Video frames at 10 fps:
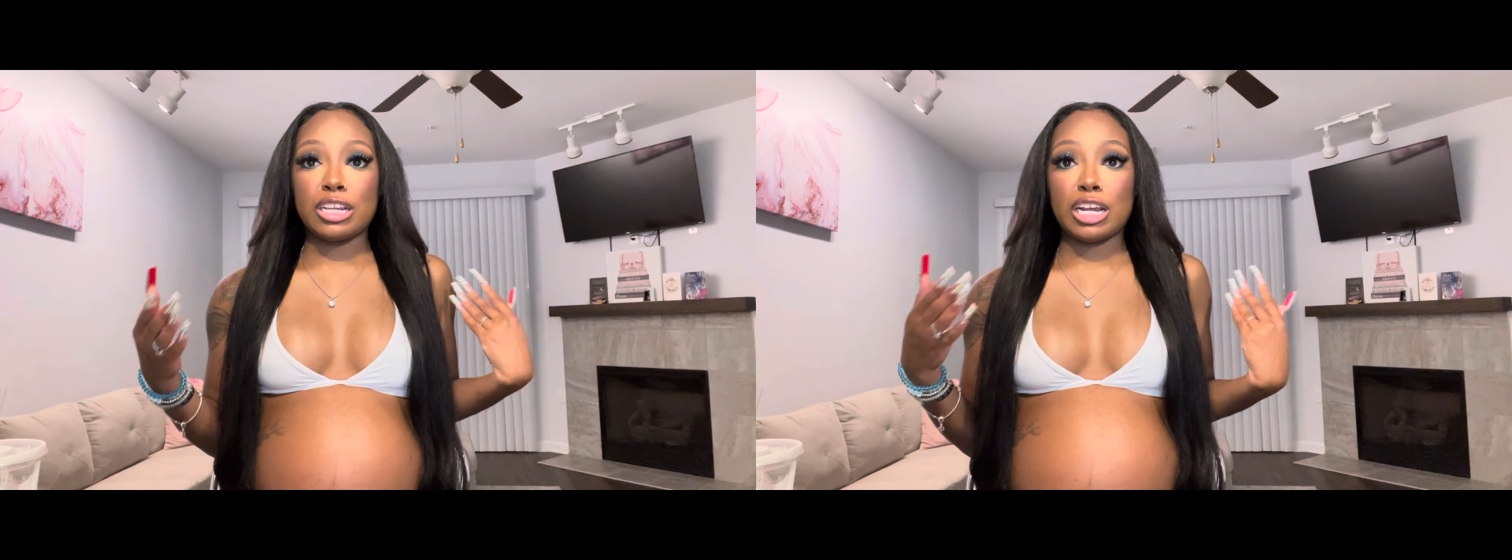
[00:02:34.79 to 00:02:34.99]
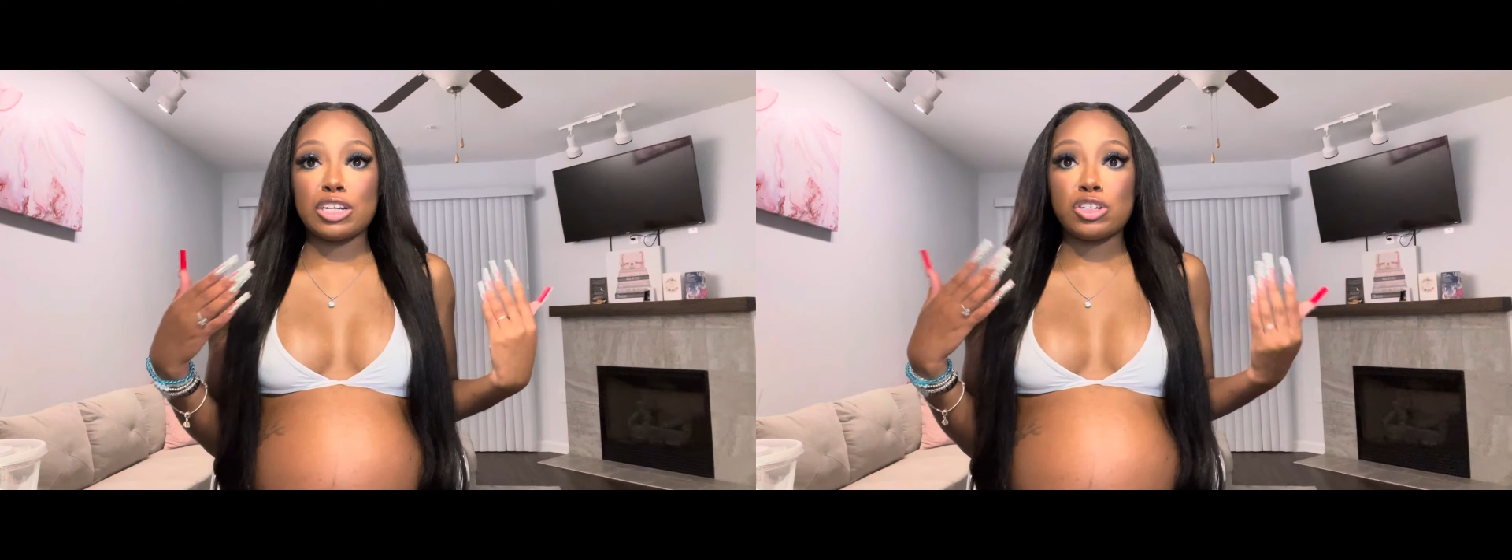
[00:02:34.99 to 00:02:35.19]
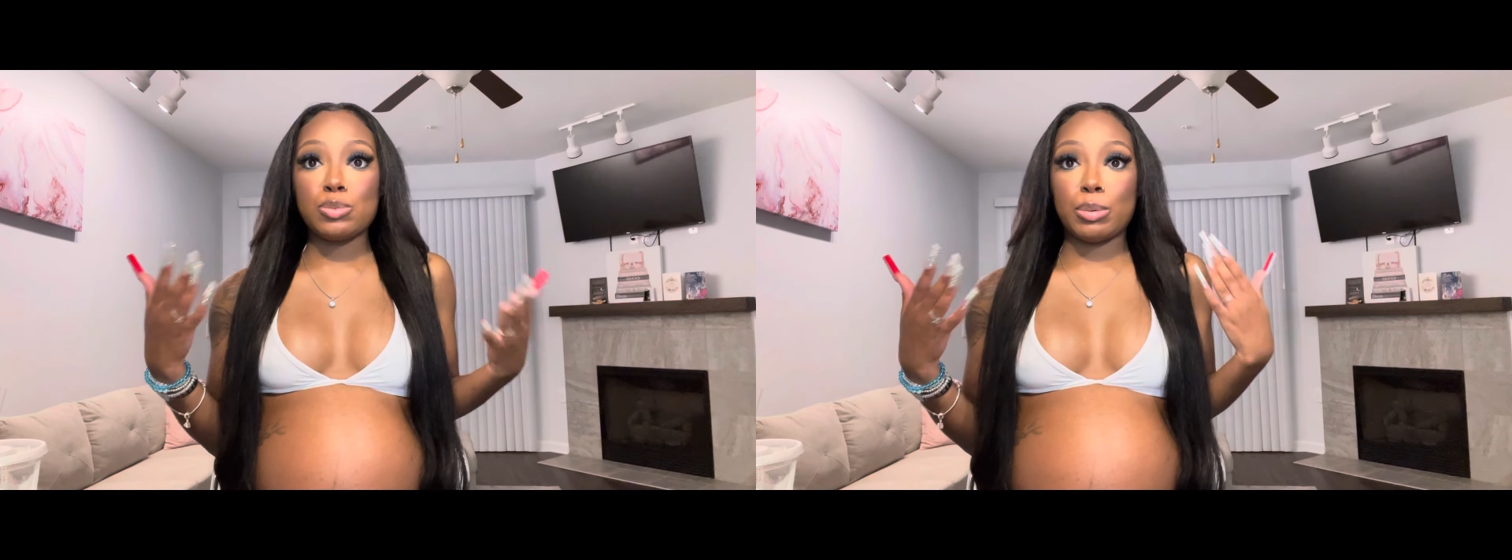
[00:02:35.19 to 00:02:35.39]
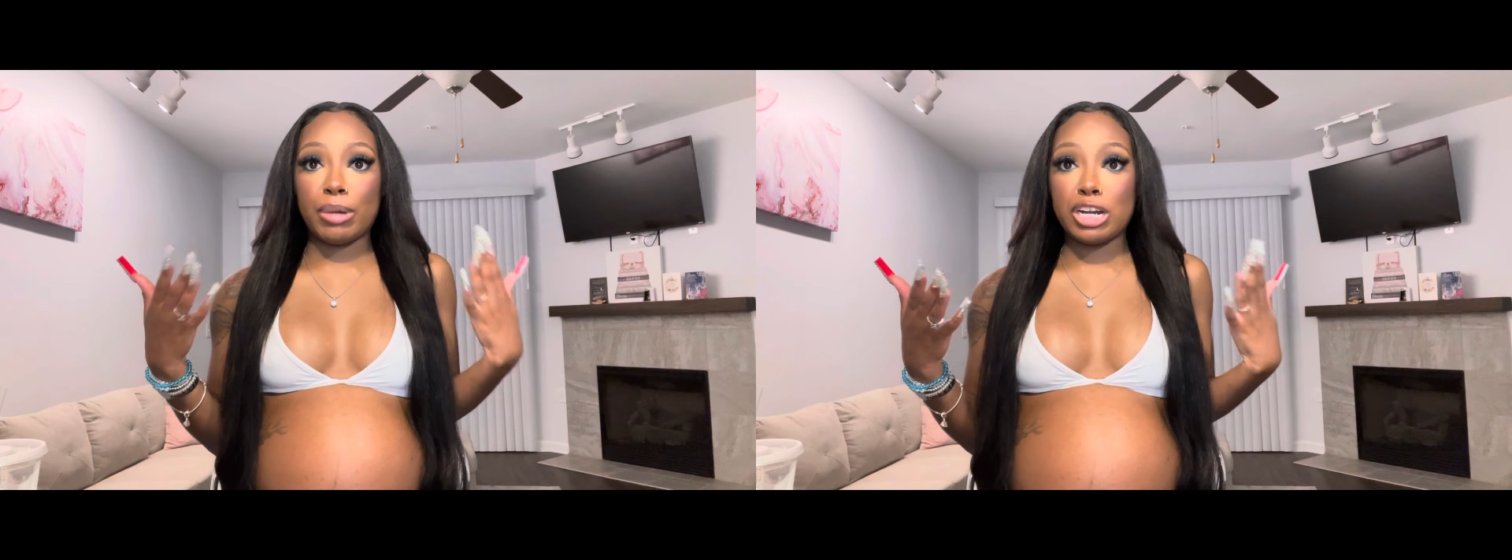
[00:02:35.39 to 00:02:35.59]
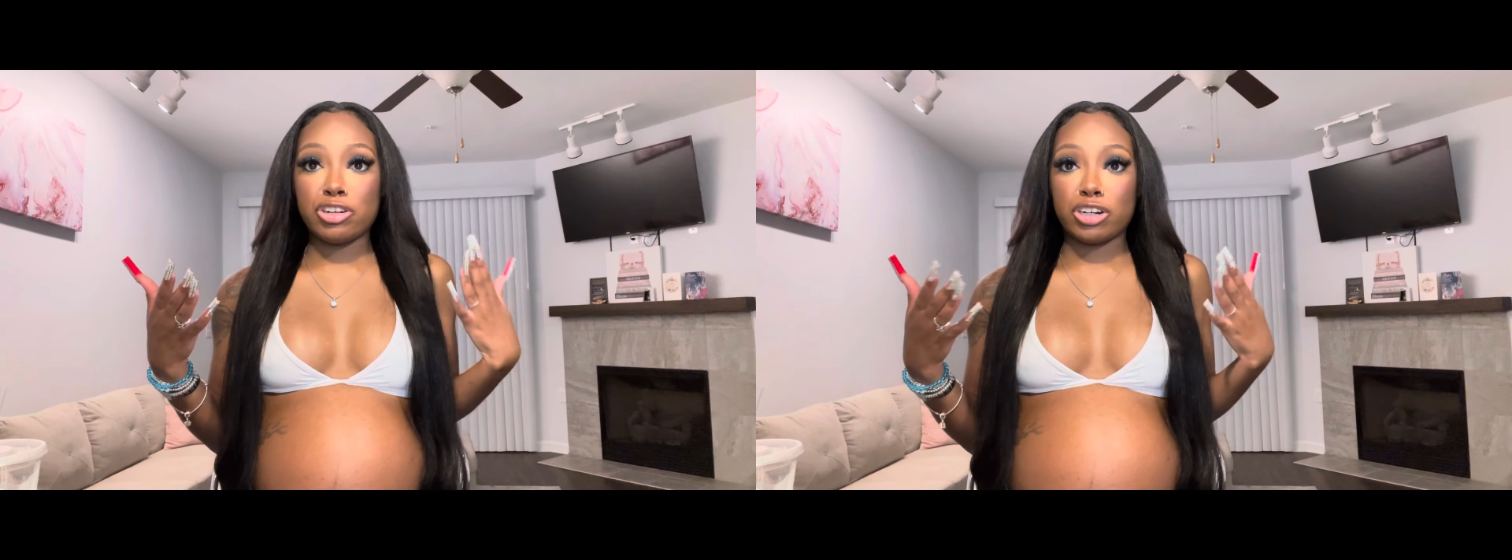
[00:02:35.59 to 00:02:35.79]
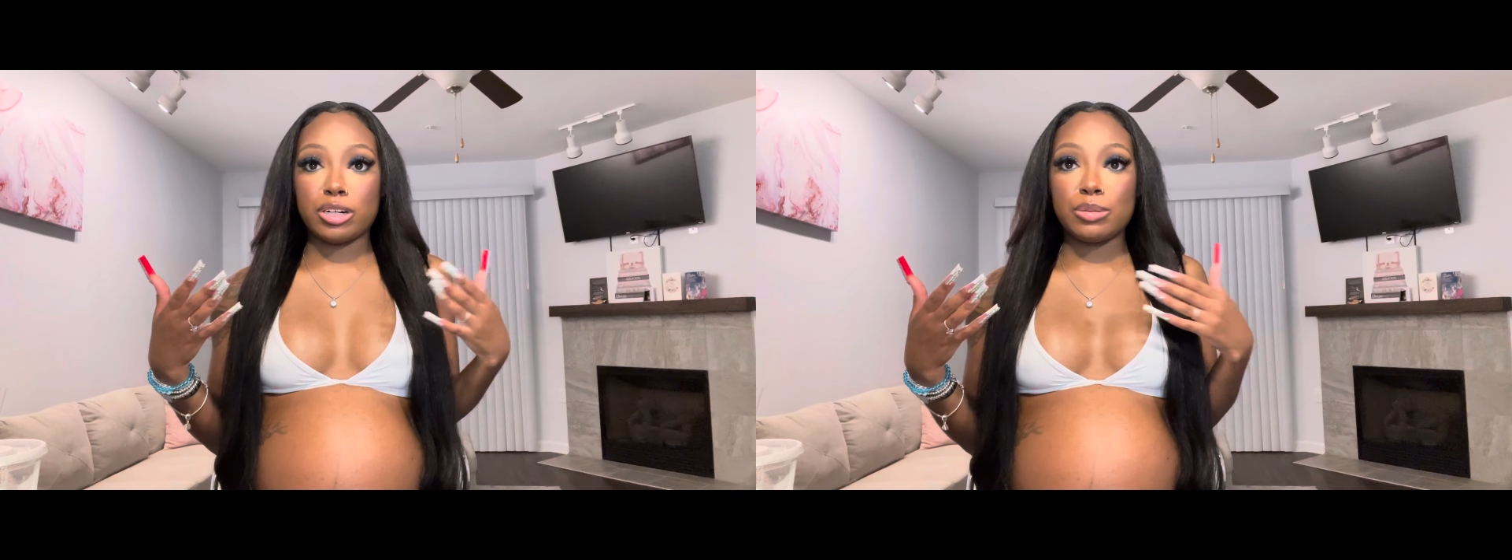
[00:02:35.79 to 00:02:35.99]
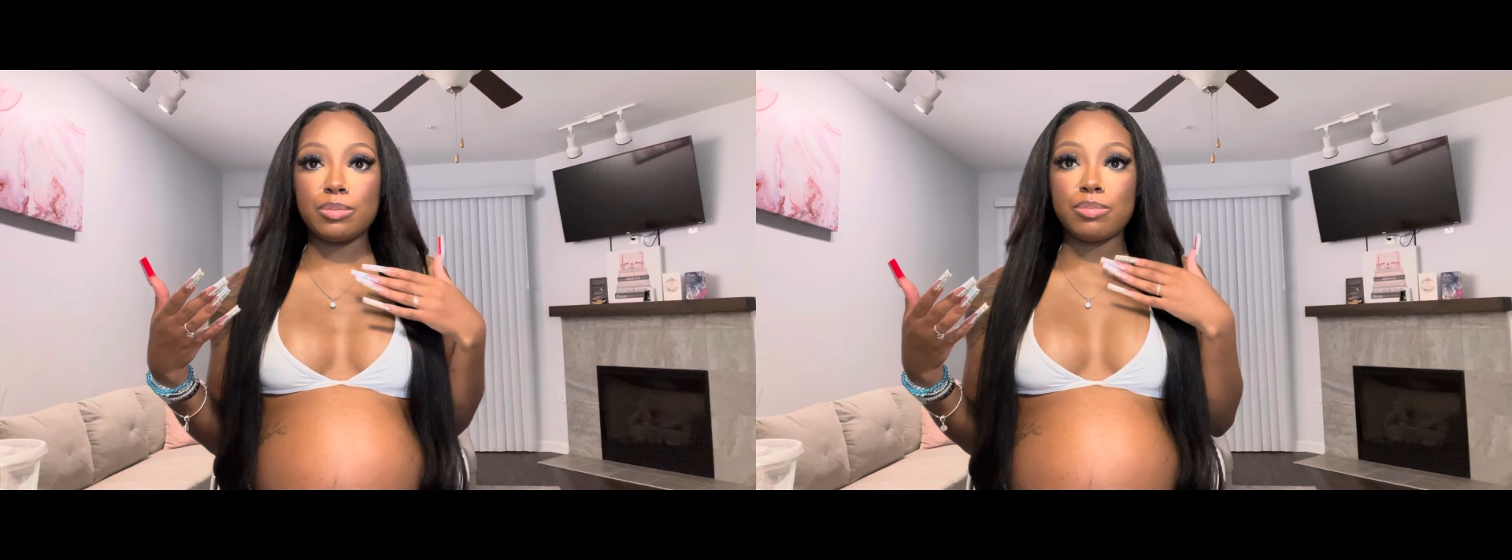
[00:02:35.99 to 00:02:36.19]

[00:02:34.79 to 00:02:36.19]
like super major